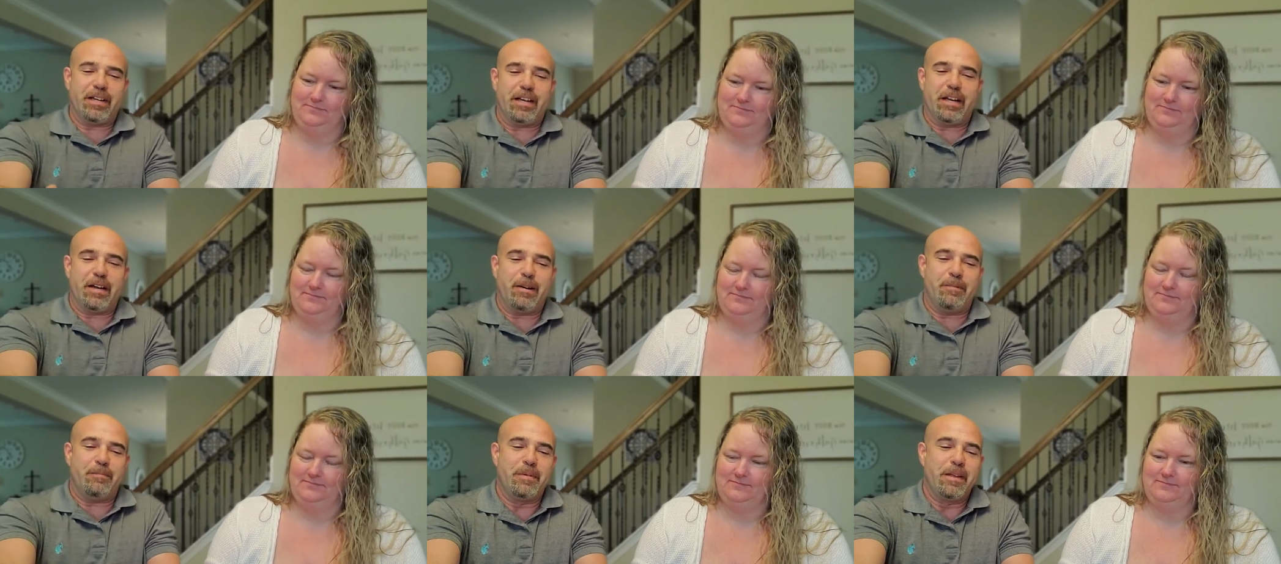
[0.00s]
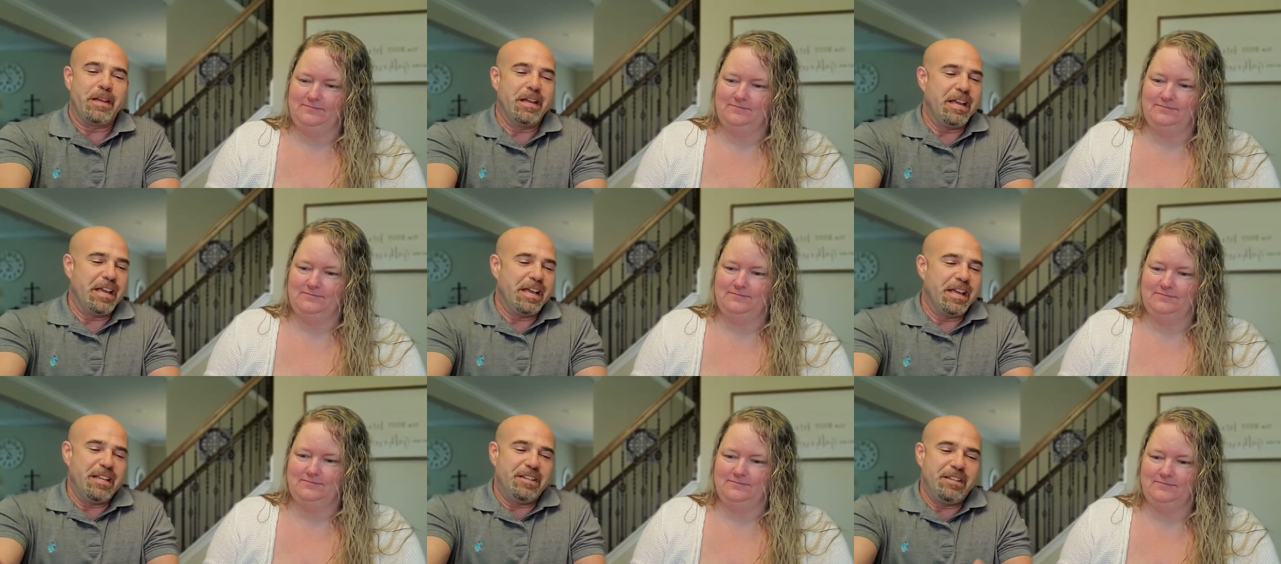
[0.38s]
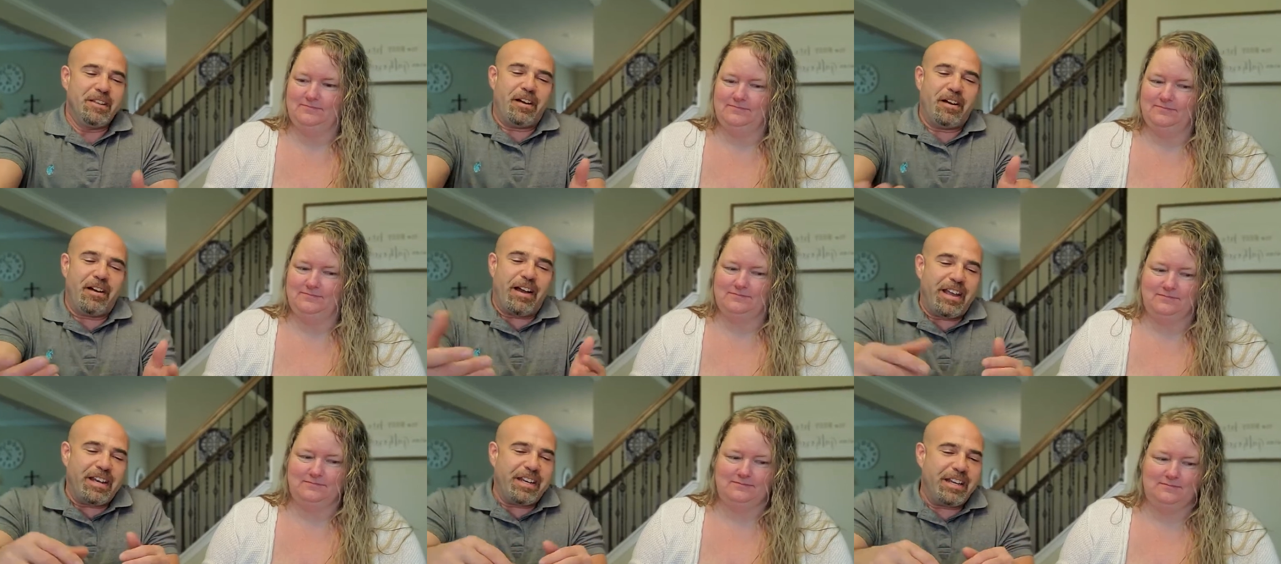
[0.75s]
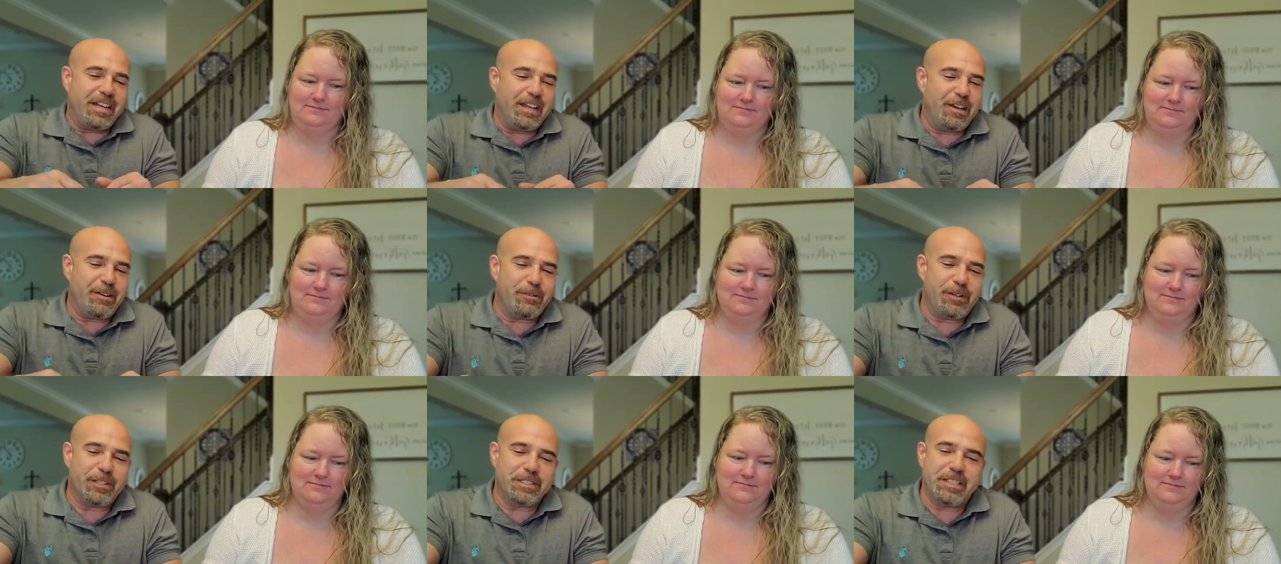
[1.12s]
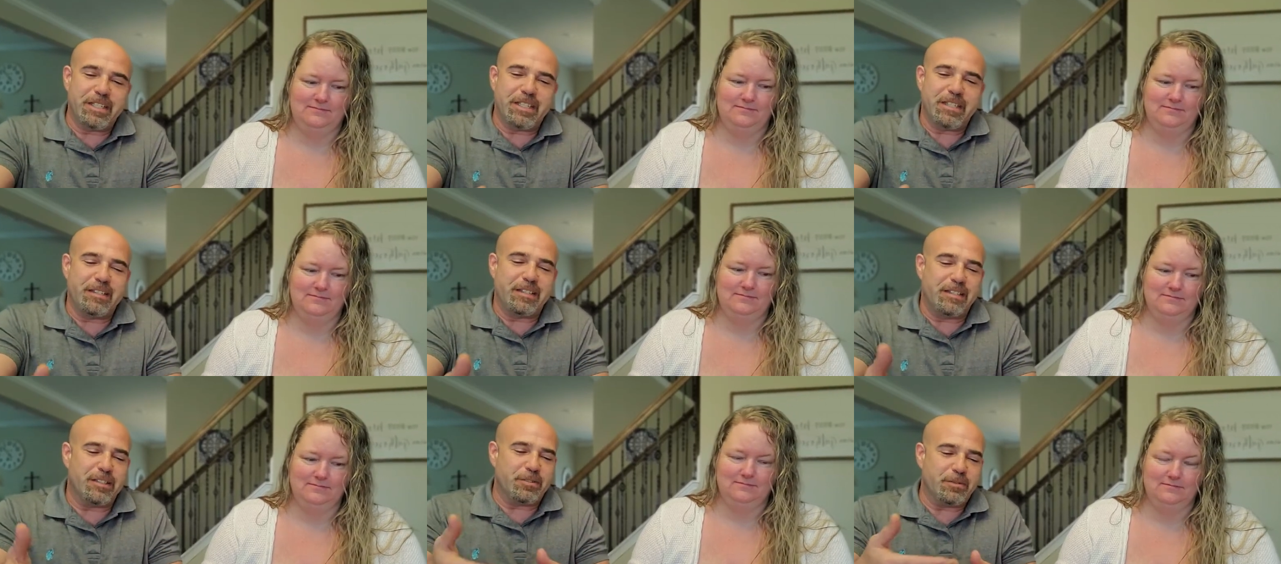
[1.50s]
Speaker 1: Um, no idea what's
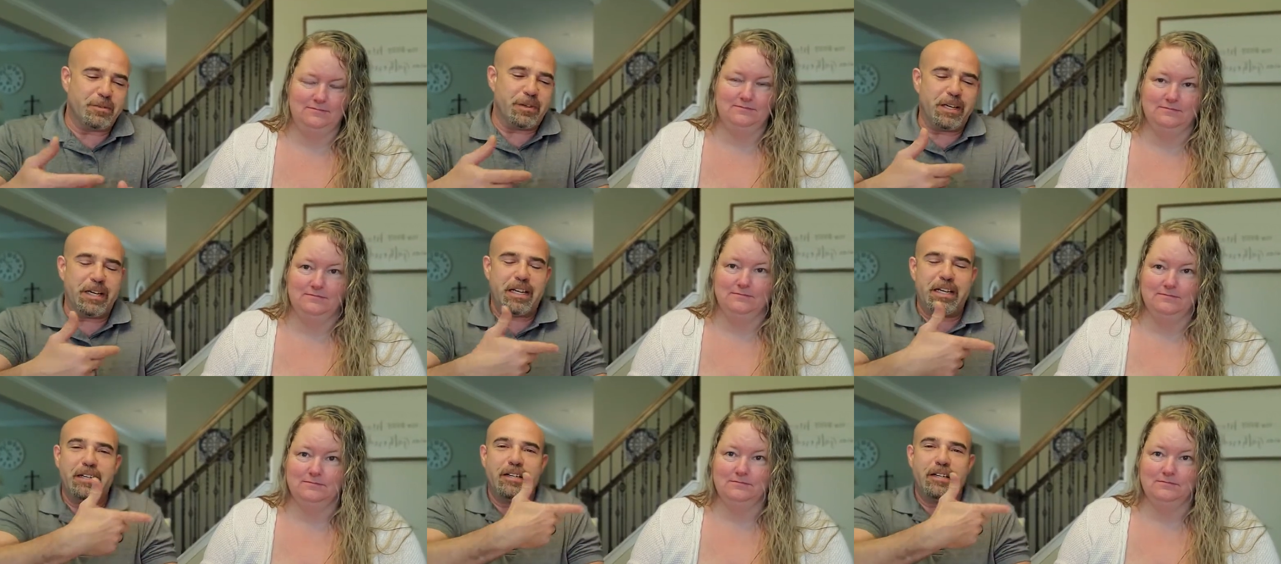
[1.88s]
in this one.